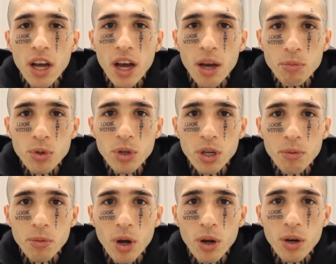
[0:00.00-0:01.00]
I'm talking
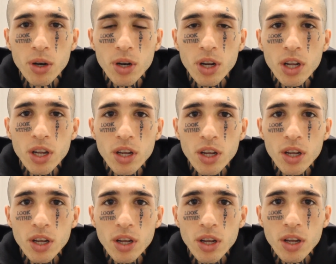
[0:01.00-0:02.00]
about
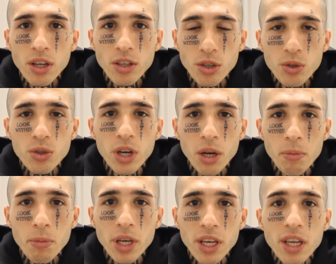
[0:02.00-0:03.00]
you
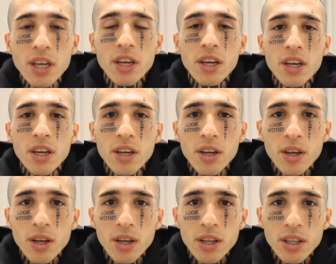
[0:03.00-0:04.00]
and me.
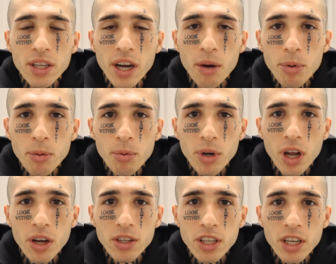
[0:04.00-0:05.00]
There are people
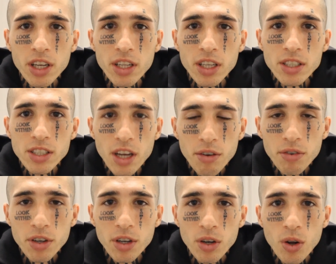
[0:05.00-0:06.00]
out there that
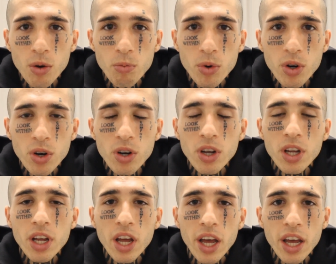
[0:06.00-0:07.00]
suffer a lot more.
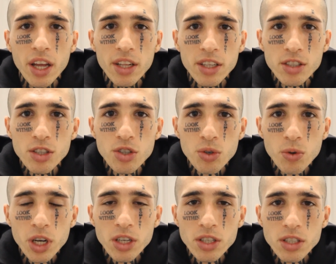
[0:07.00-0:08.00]
And the
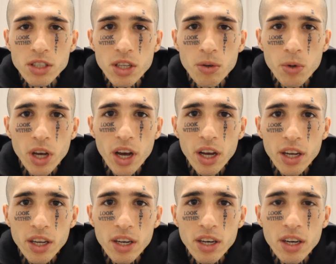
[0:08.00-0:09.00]
situations that we are
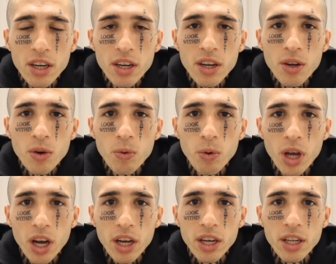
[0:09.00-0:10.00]

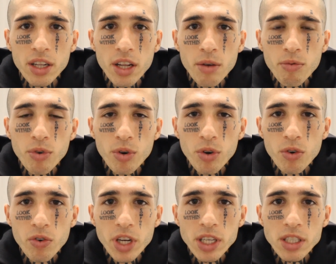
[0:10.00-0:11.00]
in them for
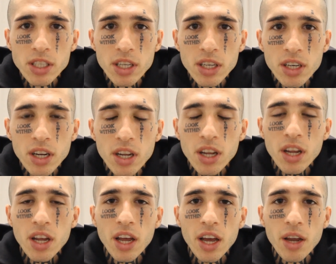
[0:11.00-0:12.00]
a reason.
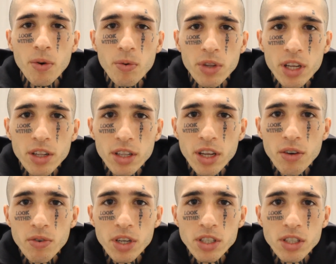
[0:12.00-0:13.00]
And
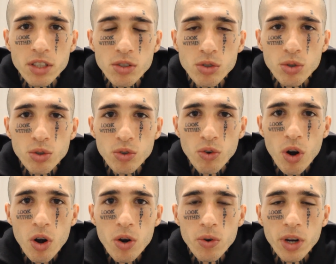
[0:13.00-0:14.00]
that reason is to
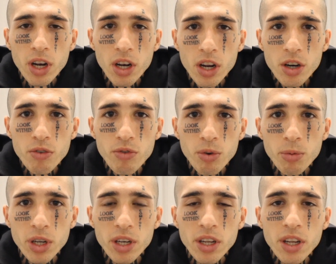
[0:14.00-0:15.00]
grow and learn
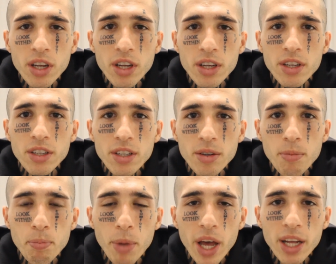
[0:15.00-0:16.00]
from it.
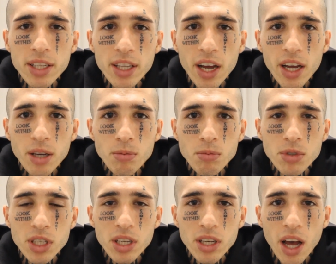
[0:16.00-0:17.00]
Bad
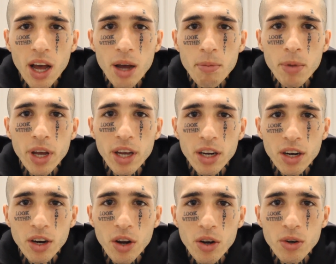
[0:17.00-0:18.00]
times come
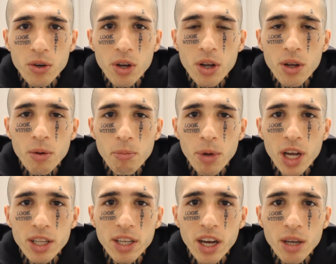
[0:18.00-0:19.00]
and go.
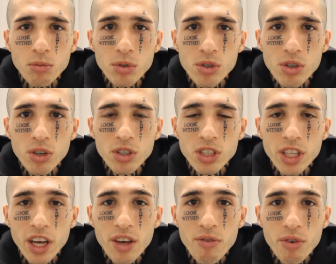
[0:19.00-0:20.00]
Bad times do not
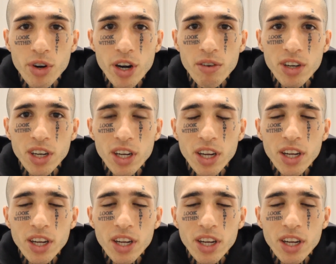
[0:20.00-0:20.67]
stay forever.